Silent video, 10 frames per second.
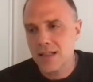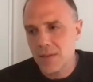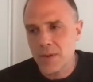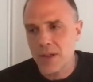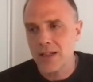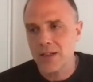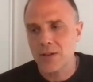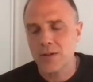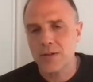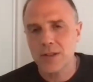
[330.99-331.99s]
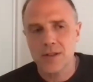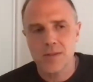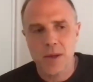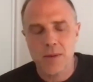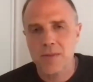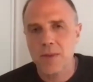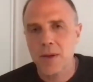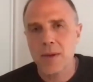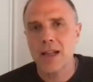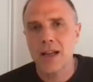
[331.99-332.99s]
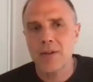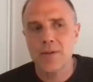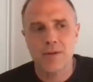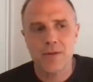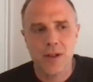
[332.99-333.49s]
somebody who has spent my life,